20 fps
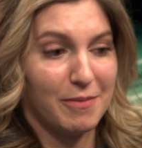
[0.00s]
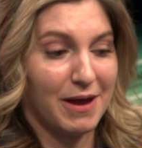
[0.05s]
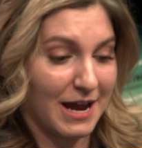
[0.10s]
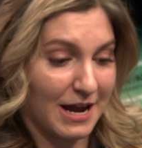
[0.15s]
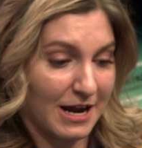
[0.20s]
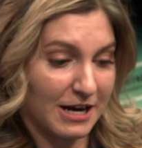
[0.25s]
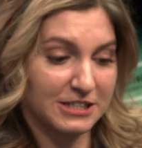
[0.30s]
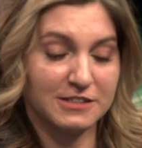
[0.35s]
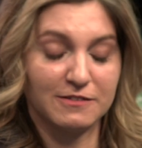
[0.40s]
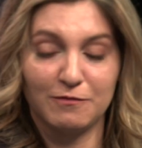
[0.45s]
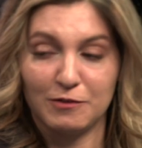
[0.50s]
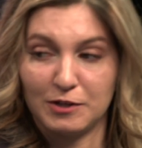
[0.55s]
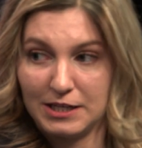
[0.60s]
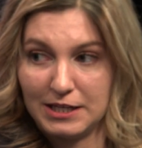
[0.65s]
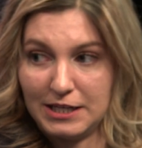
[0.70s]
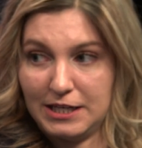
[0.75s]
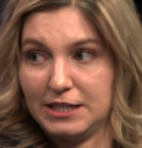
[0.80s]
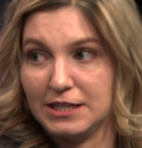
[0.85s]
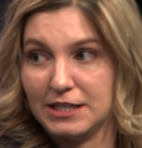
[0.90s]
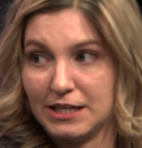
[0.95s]
actively
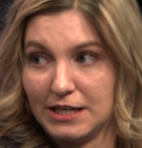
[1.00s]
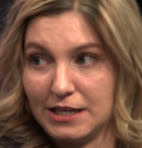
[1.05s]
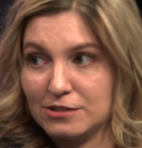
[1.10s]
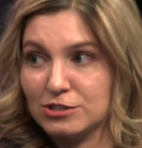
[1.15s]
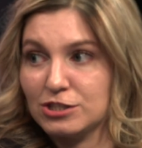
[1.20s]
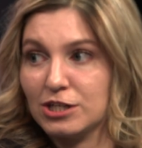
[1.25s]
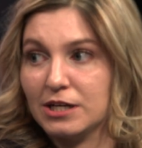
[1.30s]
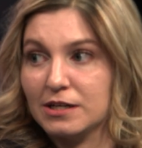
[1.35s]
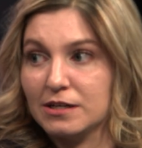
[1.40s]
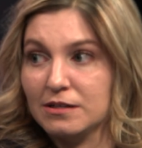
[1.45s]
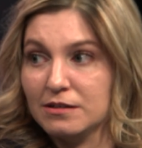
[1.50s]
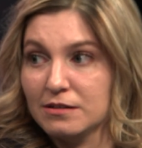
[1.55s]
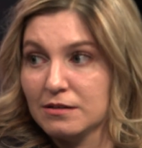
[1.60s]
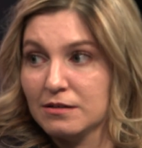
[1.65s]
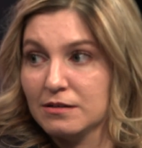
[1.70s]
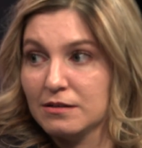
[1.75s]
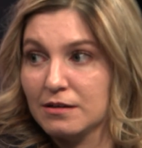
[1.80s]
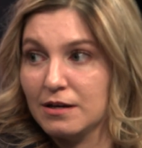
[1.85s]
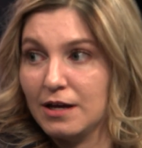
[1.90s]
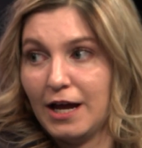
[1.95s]
in the kitchen,
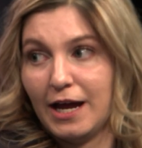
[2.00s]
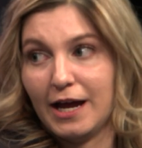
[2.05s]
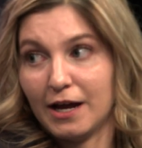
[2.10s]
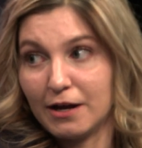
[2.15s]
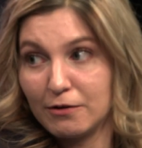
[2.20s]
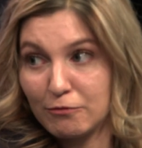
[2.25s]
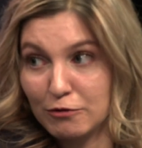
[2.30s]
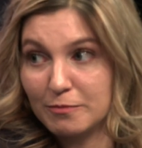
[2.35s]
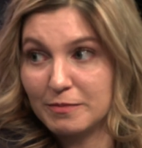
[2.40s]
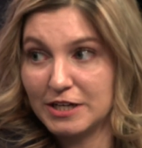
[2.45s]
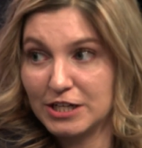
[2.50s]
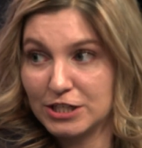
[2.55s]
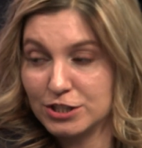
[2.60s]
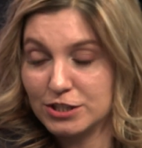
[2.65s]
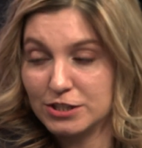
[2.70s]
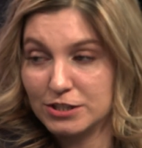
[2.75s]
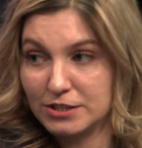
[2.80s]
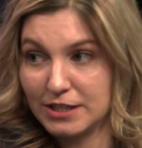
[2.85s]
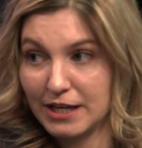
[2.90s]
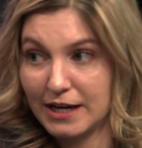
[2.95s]
I will make
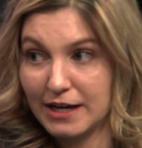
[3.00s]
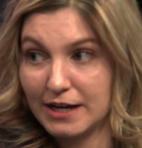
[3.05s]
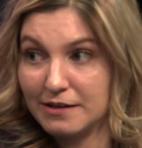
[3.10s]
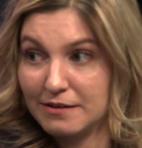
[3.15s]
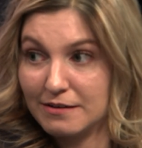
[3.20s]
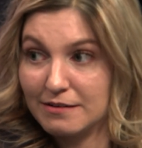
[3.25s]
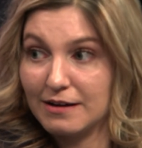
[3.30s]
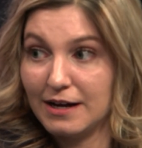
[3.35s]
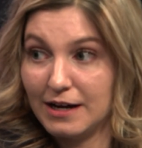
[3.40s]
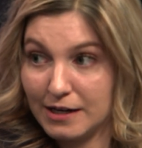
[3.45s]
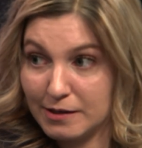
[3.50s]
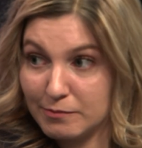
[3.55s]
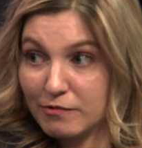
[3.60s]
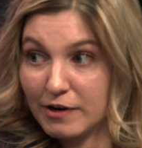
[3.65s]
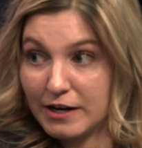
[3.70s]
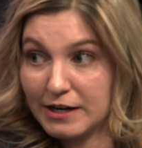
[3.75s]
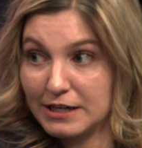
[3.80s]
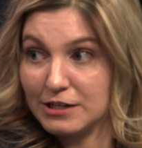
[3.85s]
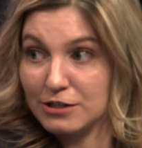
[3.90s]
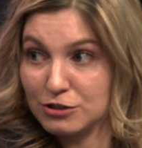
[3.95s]
sure that I'm
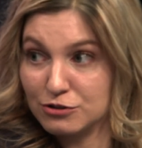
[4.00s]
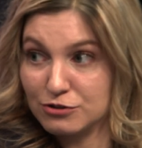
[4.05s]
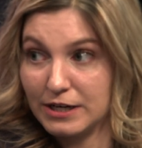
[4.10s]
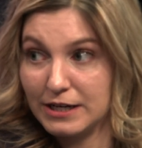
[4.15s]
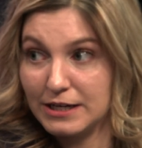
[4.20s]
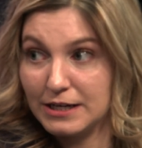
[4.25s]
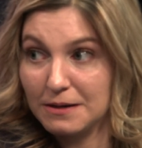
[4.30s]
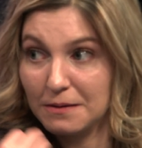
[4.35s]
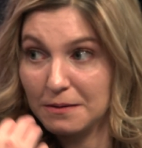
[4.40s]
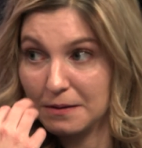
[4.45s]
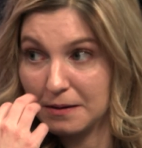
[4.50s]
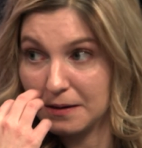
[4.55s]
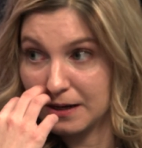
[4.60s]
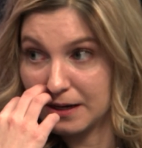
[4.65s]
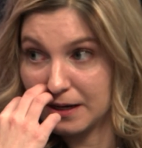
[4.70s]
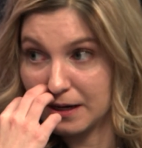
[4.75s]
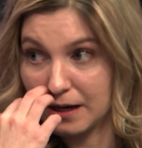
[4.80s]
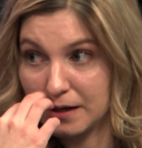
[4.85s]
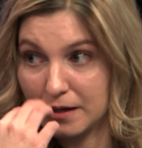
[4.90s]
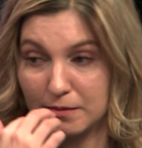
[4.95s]
ready to train
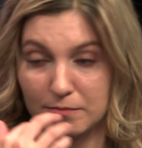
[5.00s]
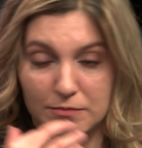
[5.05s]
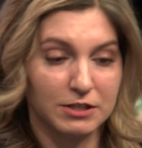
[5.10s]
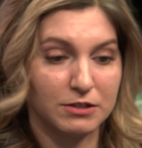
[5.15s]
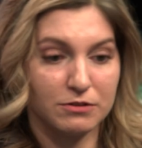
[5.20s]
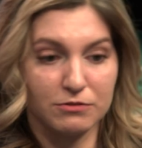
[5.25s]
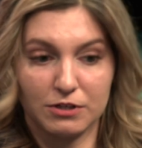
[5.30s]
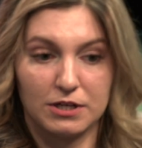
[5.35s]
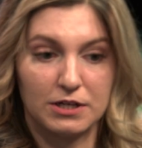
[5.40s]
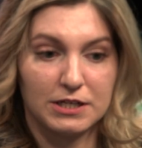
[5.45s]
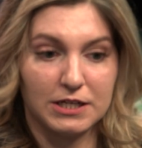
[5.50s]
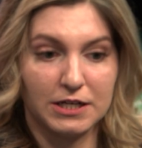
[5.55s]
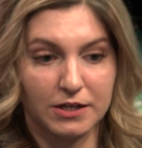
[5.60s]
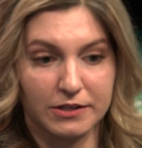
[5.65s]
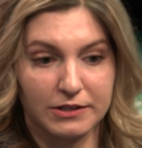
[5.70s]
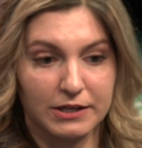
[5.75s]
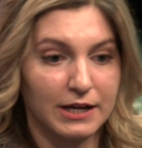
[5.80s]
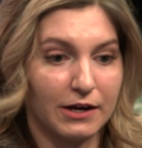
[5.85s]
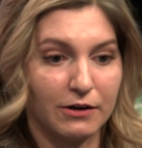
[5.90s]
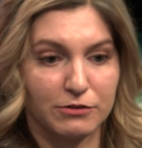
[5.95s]
and I am, cooking
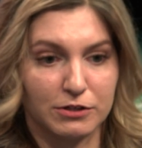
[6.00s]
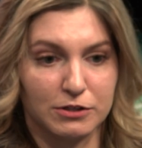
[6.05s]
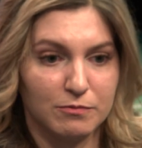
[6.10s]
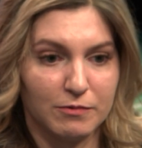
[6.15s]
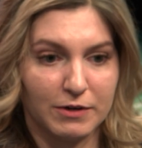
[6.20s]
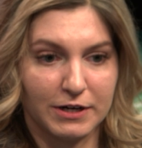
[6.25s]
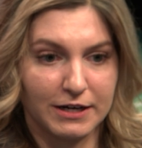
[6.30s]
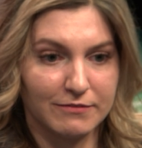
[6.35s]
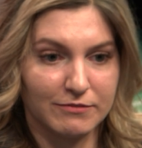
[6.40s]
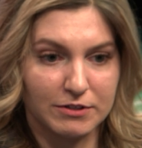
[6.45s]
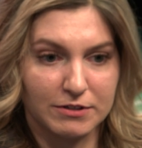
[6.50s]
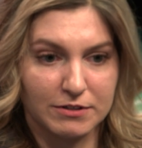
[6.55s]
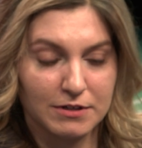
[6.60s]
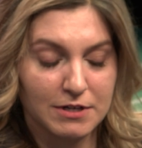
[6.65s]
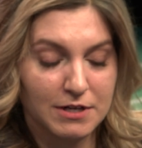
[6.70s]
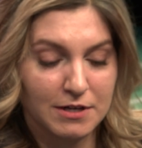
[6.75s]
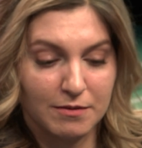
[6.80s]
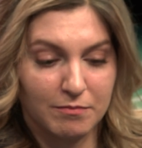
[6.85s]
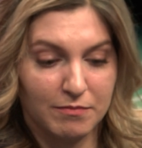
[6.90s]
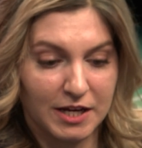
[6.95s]
on the counter,
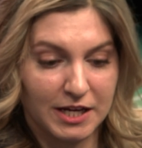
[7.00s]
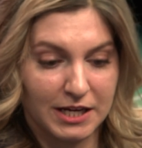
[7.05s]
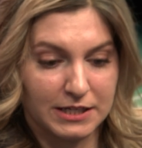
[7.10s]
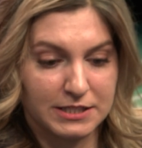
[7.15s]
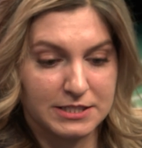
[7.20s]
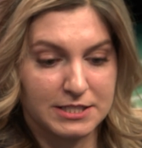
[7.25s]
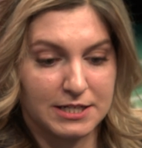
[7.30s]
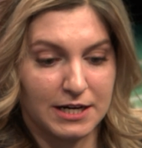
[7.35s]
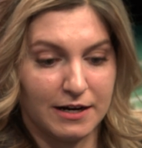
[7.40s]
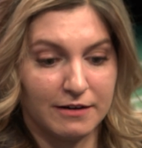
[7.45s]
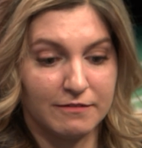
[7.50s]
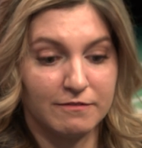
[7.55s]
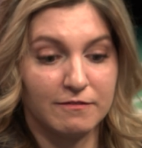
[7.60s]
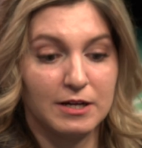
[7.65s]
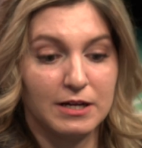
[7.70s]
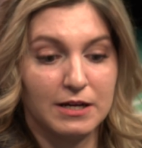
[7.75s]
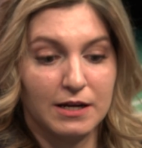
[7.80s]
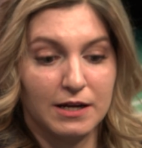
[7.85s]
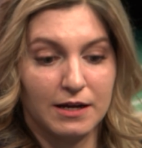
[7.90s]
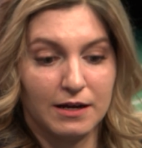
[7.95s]
whatever, making stuff.
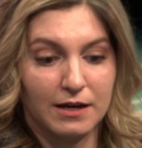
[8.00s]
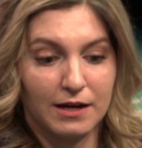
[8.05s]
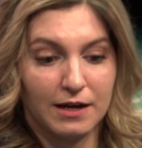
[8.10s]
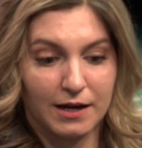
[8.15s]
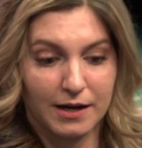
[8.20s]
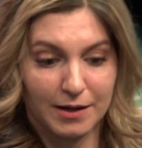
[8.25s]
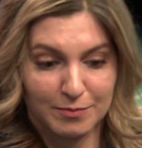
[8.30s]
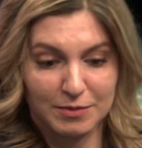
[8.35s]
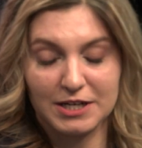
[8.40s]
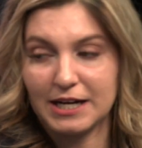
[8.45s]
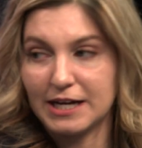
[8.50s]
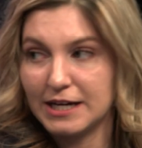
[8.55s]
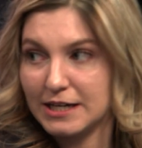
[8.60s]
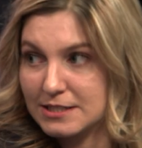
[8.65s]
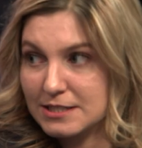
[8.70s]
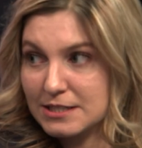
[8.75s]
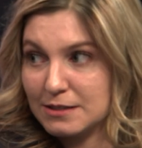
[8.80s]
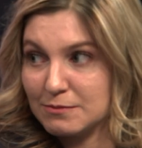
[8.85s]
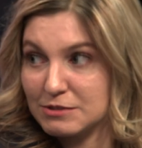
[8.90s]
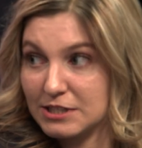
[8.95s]
I'm going to
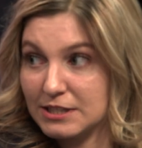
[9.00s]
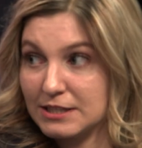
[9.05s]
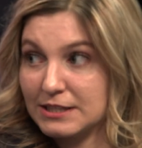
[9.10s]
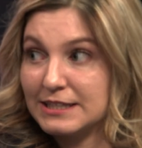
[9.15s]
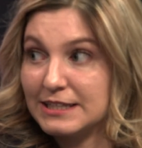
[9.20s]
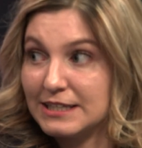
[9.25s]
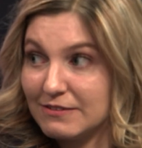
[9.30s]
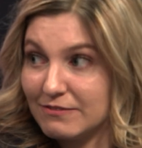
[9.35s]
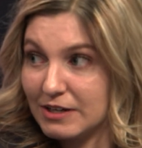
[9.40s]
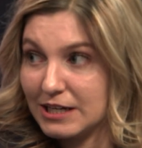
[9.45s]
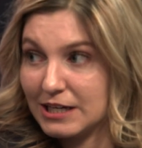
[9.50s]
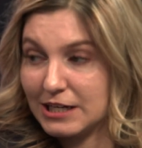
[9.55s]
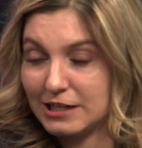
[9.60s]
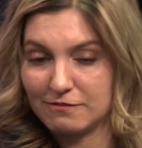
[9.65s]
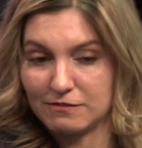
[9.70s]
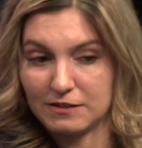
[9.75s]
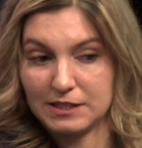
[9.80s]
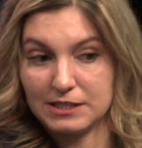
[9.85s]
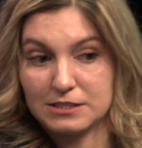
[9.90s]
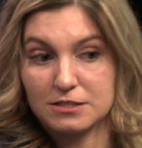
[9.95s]
ask him to leave it
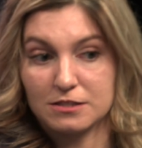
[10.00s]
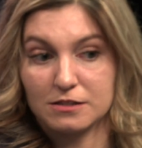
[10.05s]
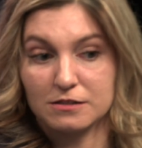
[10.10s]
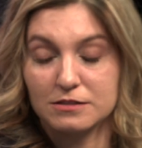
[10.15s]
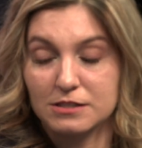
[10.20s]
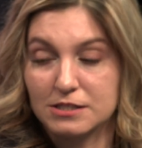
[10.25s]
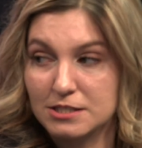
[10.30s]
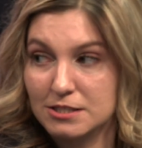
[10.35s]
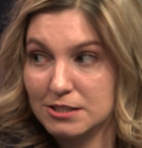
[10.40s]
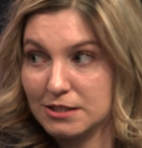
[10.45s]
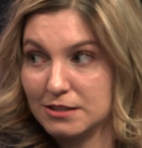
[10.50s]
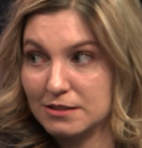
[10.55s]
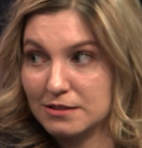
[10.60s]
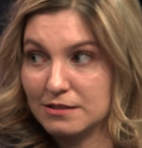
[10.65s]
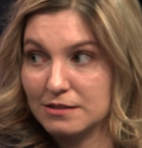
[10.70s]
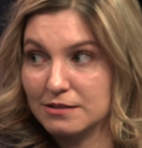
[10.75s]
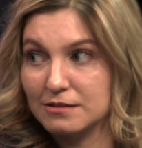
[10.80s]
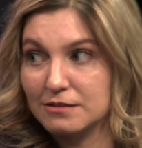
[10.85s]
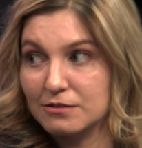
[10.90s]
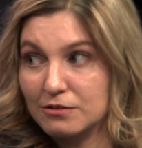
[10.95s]
if he starts to
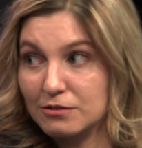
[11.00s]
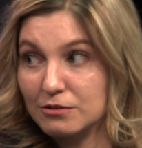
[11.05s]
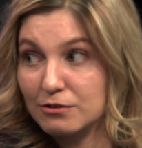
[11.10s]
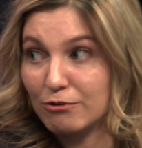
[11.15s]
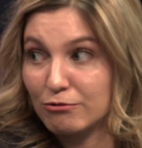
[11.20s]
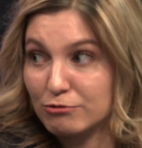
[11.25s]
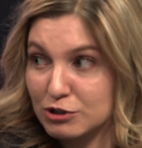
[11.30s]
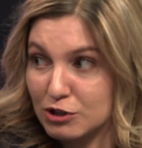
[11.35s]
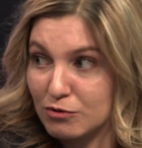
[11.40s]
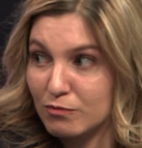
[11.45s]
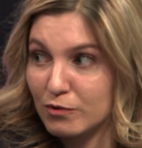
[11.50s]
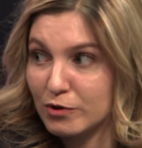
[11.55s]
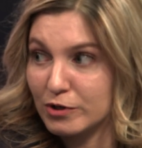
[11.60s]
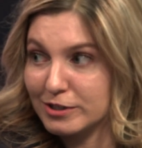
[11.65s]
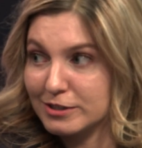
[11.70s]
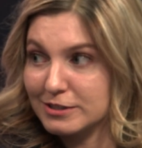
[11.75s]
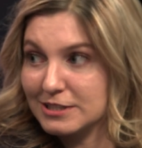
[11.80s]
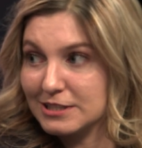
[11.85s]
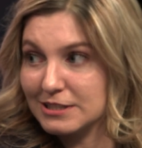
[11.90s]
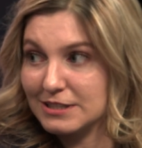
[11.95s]
go
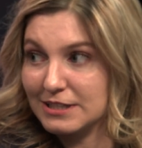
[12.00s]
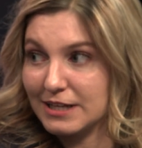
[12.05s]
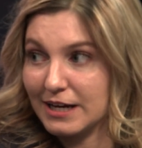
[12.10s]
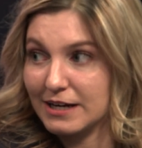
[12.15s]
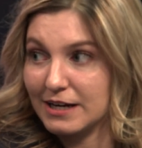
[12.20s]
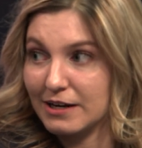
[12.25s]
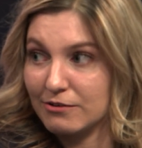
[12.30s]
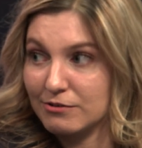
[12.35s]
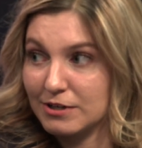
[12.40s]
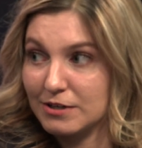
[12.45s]
toward that counter.